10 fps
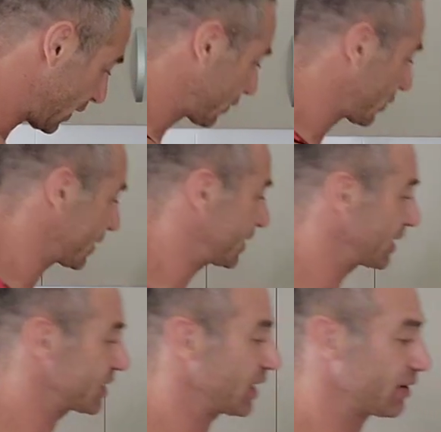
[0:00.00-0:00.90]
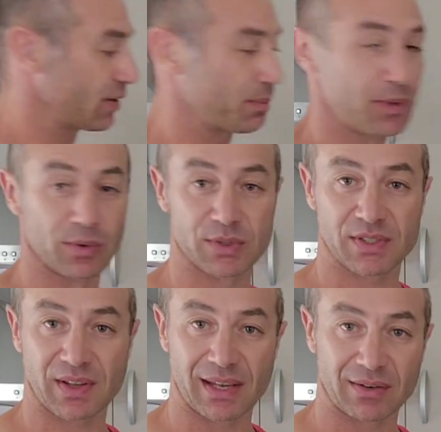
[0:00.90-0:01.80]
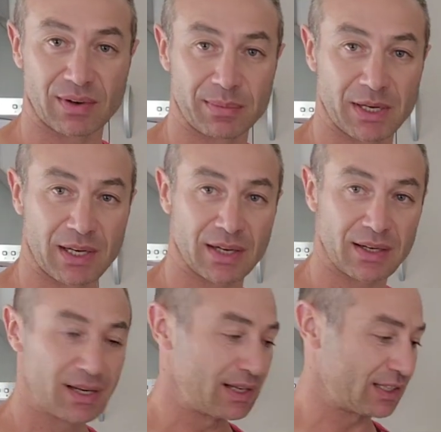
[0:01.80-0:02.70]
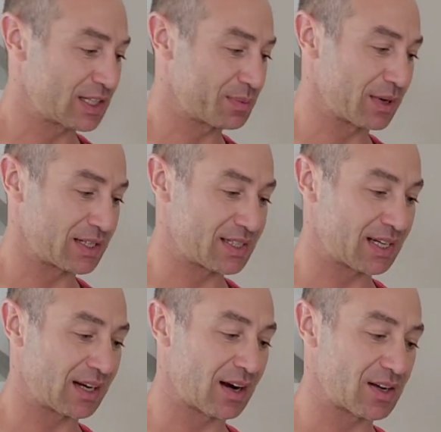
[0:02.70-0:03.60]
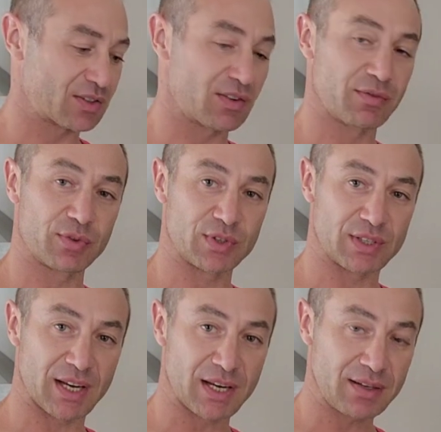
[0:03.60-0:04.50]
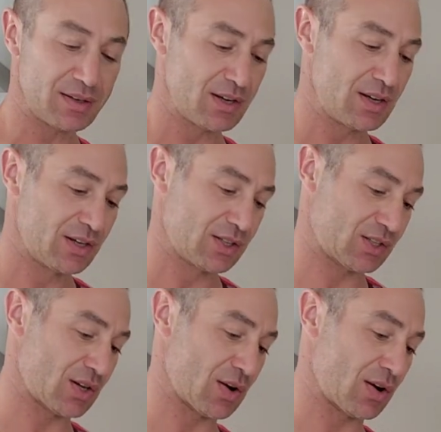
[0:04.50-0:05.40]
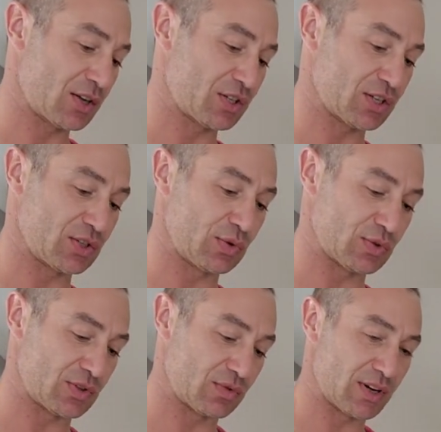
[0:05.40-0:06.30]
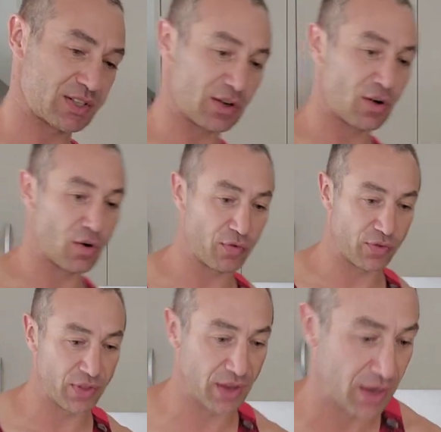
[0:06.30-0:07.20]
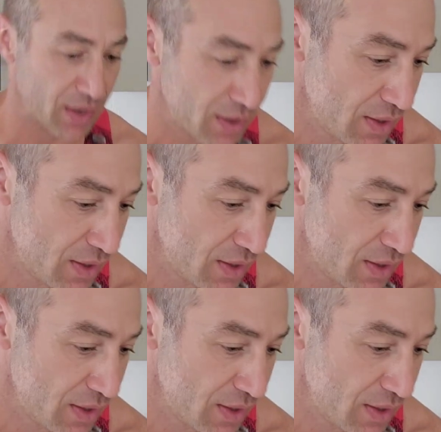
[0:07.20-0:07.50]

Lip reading: it was 600 mils thickened cream here. That's my second ice cream for today. So I just use the rest of the